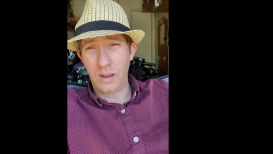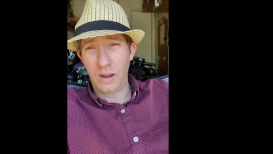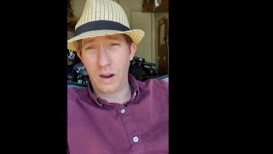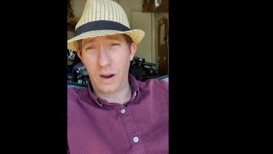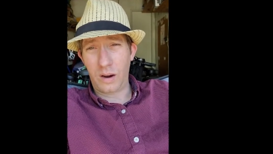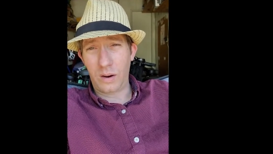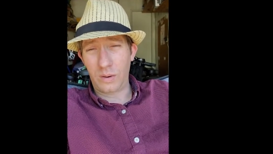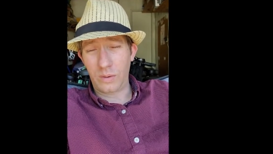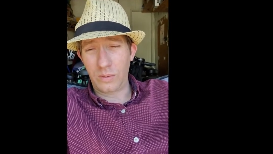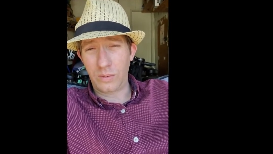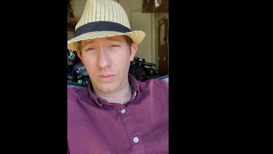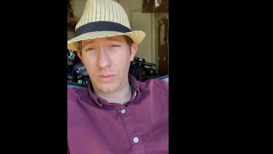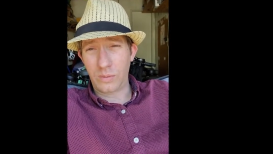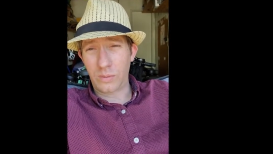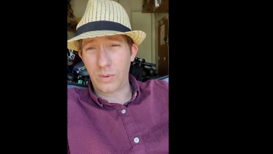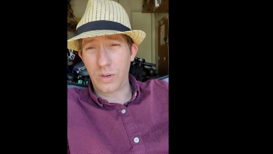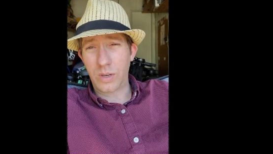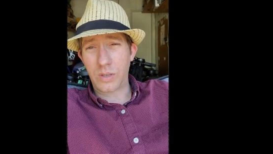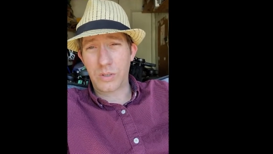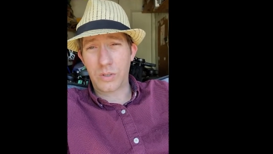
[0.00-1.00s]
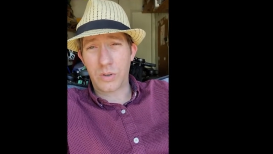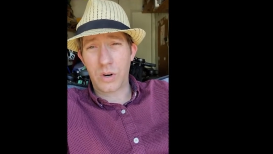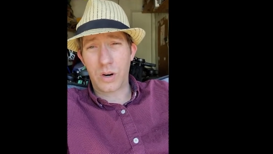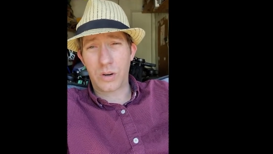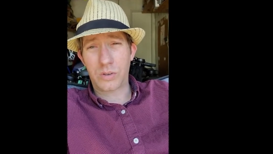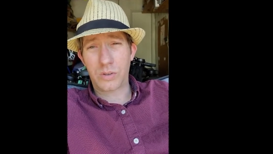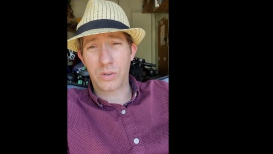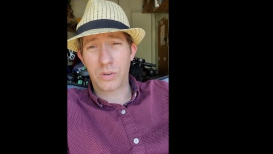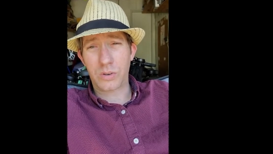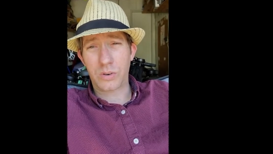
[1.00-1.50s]
a
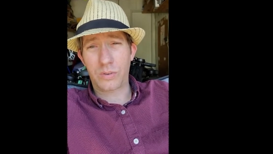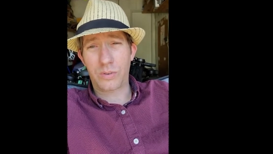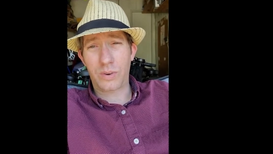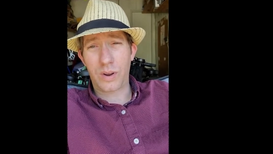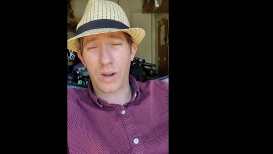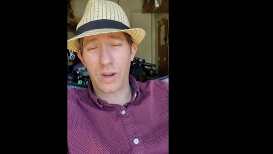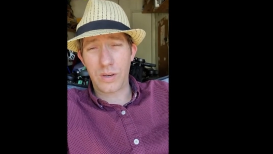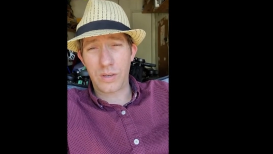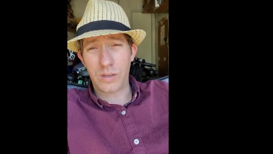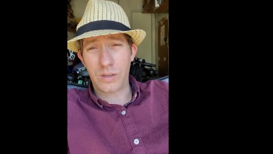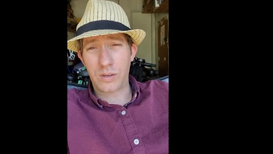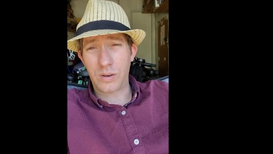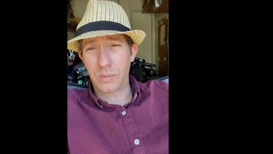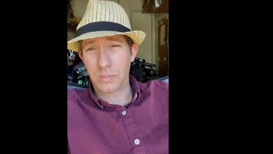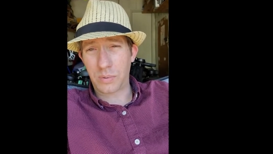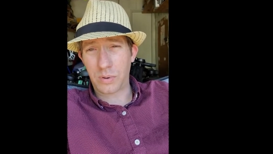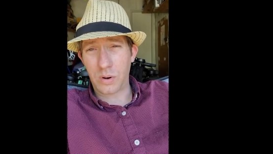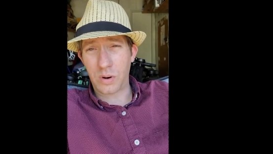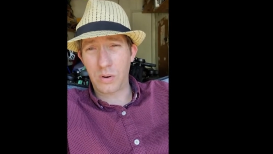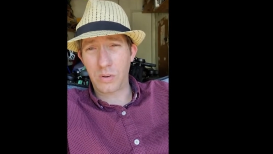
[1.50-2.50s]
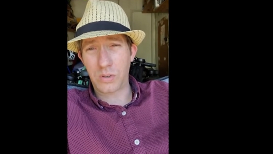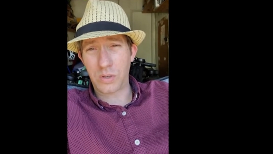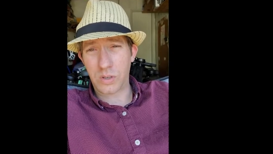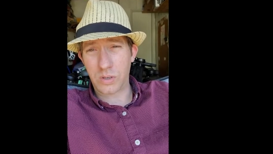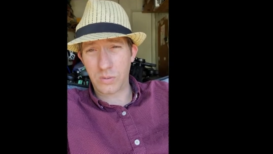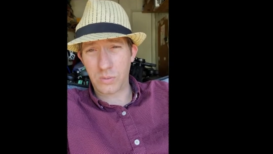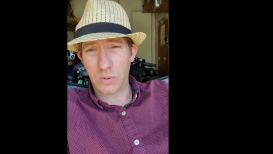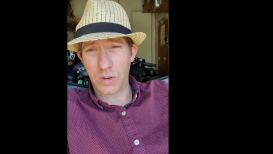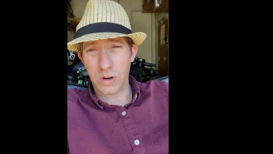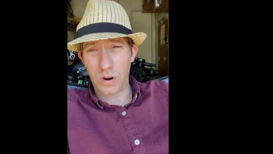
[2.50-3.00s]
restructured, phased approach
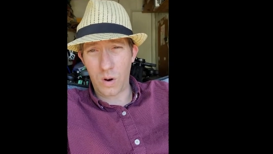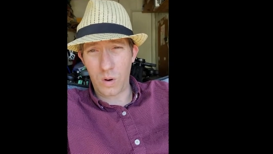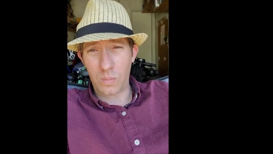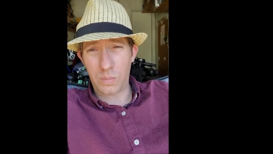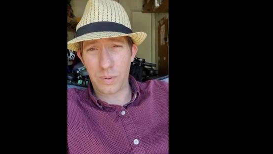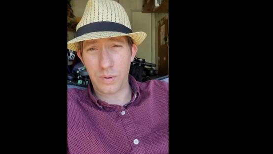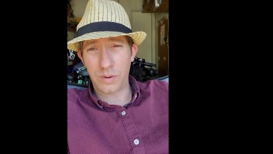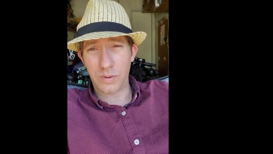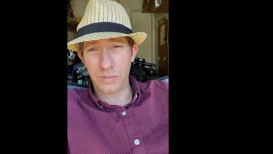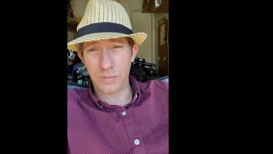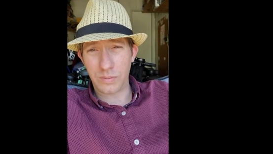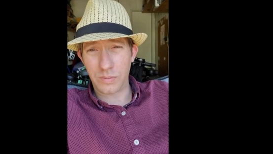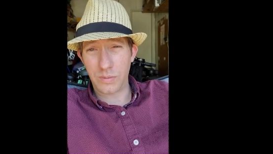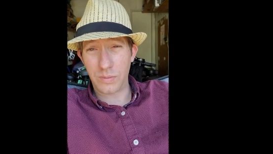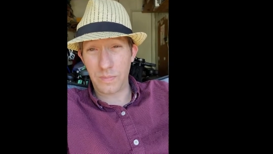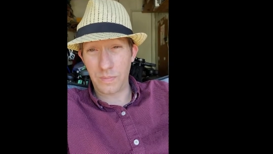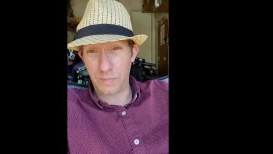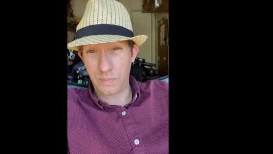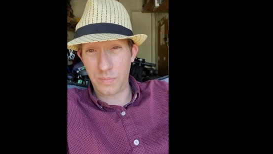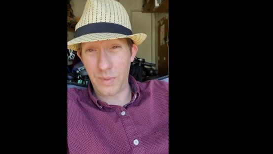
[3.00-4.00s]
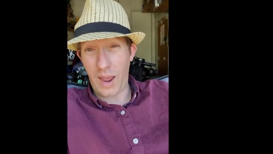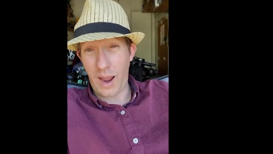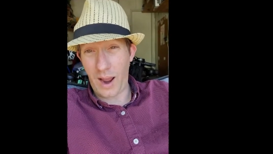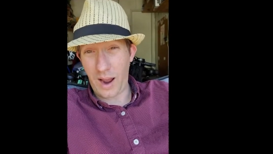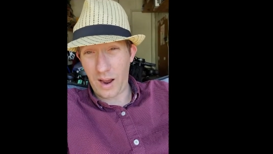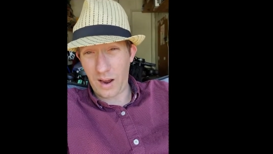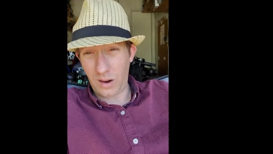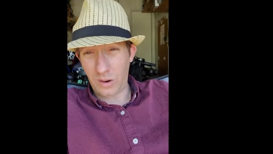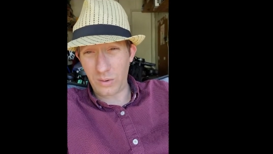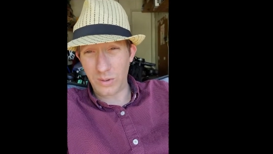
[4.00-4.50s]
to reopen
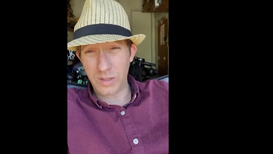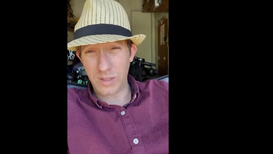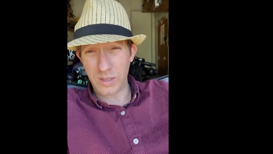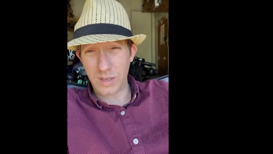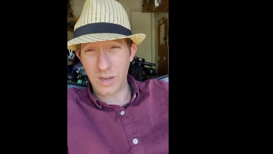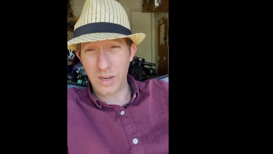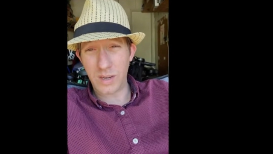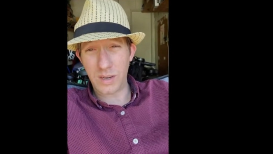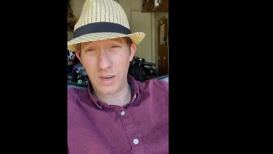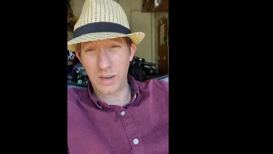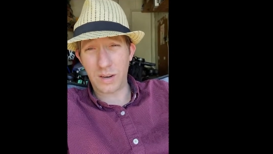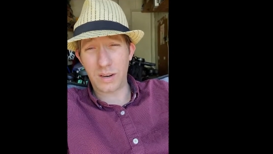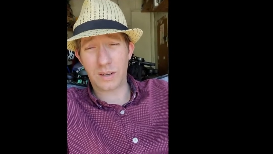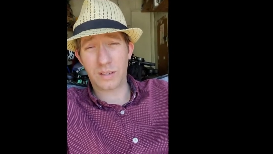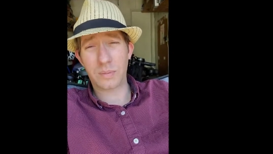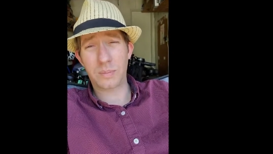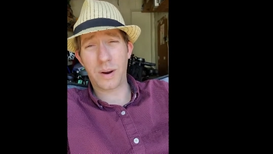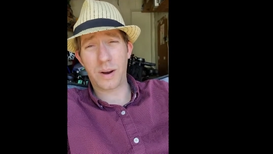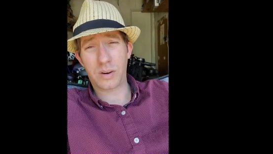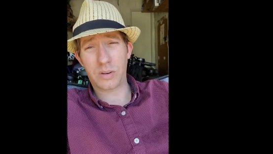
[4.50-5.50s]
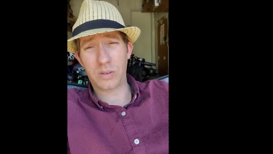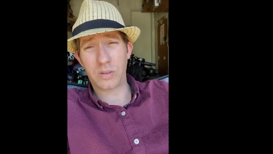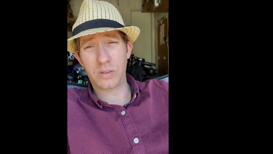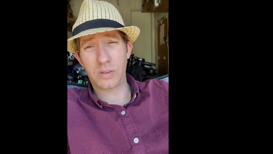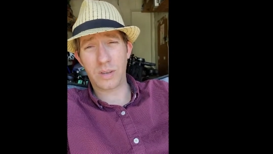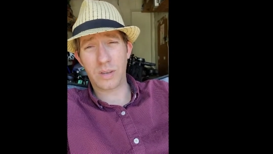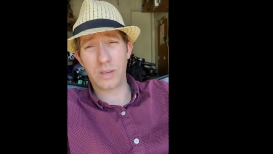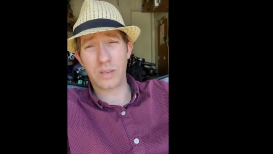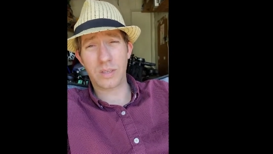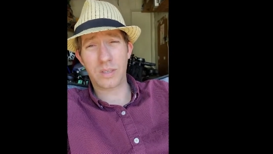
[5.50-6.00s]
now is needed,
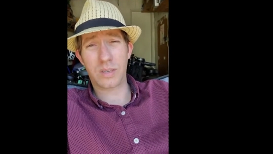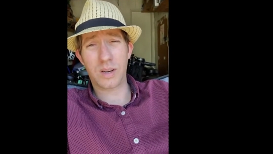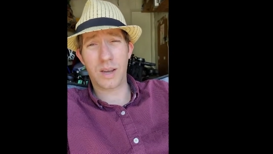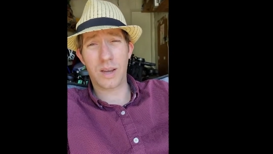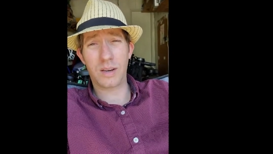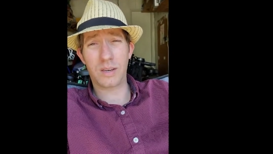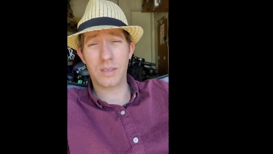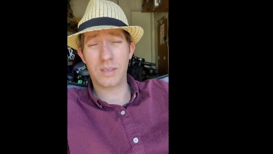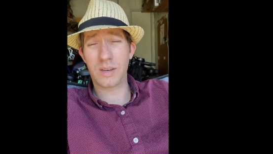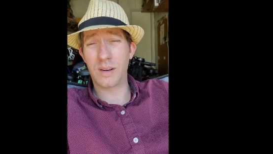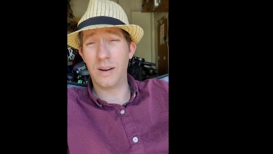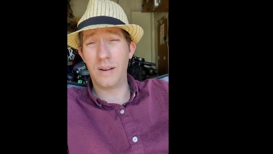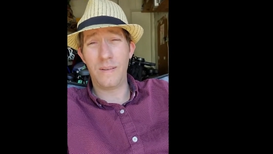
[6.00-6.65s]
especially in states